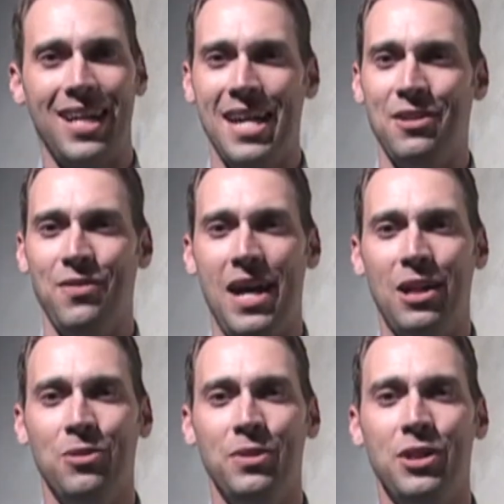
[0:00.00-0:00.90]
kind of
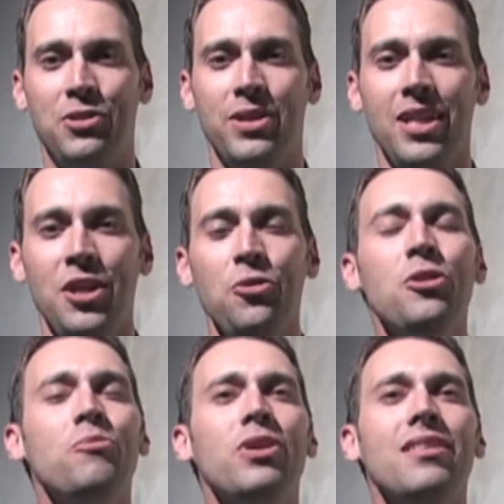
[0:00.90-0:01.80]
Halloween treat, you
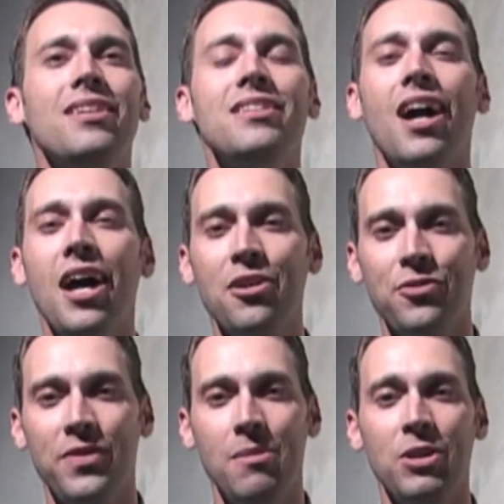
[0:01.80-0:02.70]
can bring the entire
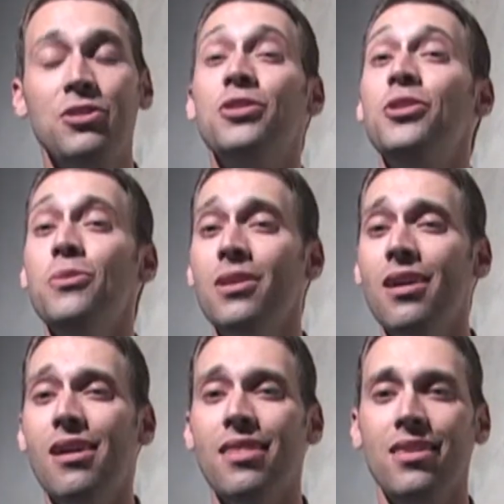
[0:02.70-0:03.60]
family to
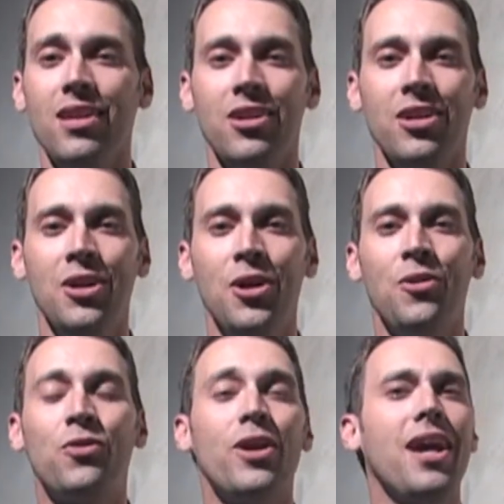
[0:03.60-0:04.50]
Tuacon Theater
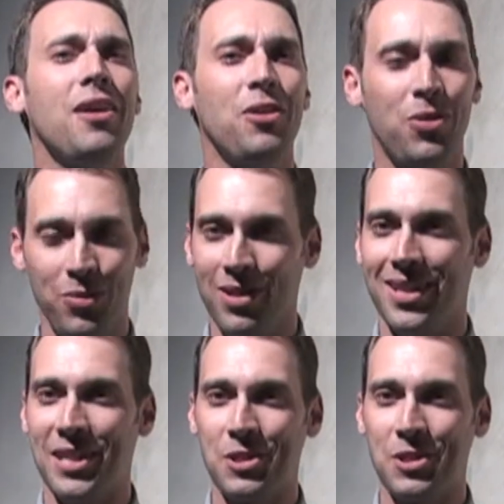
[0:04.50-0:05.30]
for a thrilling